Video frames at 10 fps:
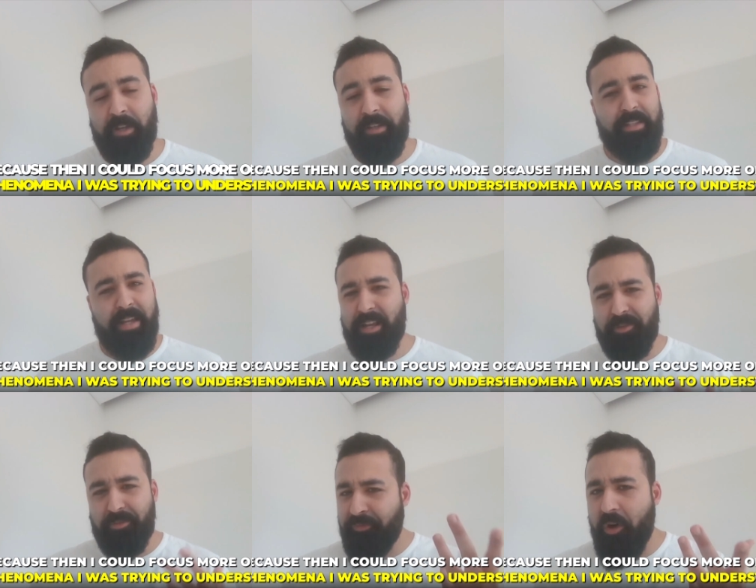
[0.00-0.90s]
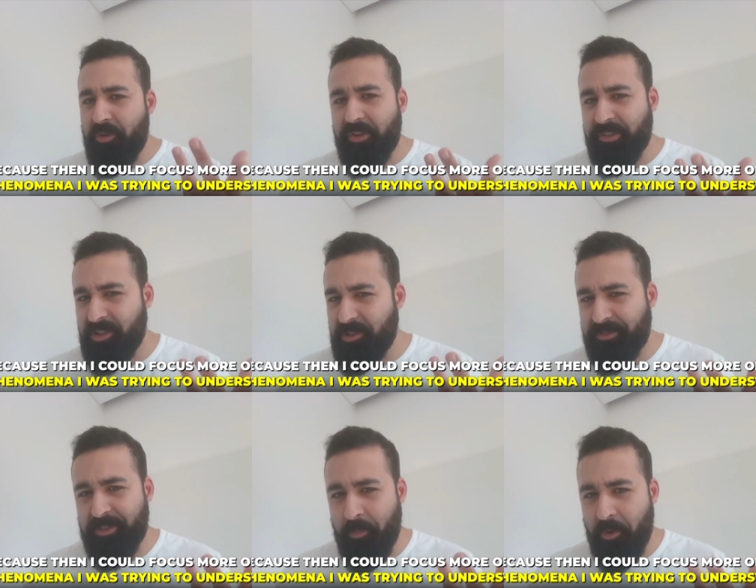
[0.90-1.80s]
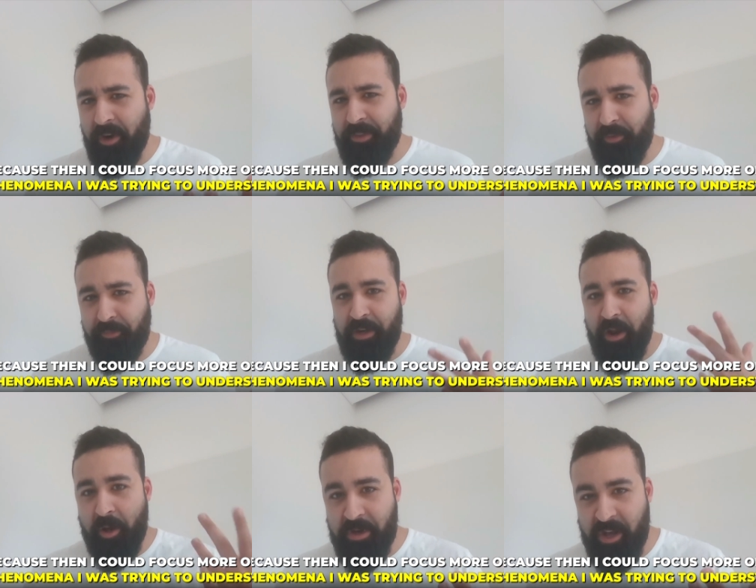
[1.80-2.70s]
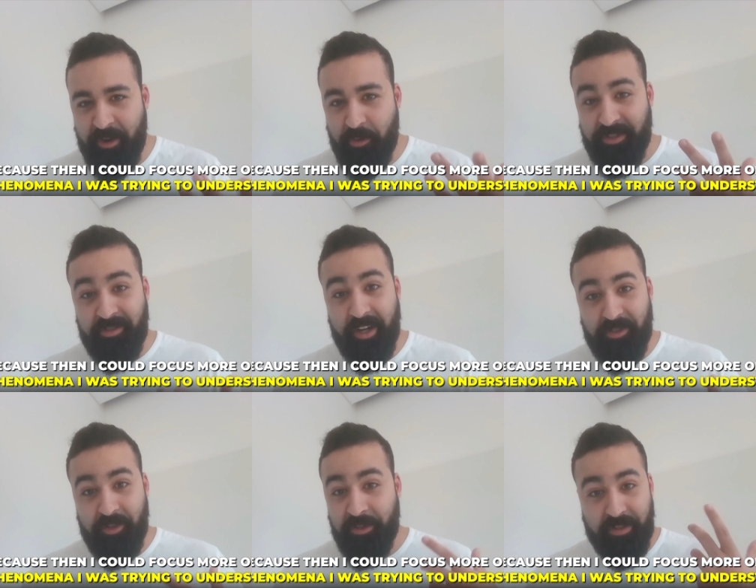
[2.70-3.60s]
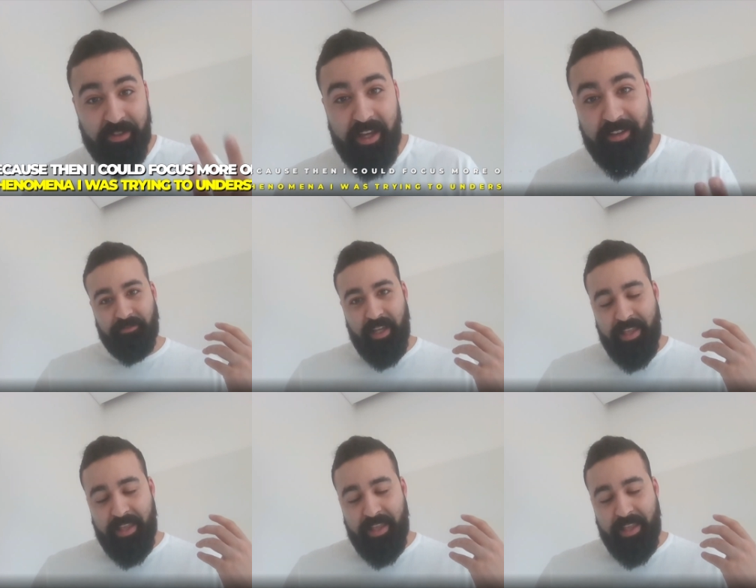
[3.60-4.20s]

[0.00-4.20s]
because then I could focus also more on the phenomena I was trying to understand,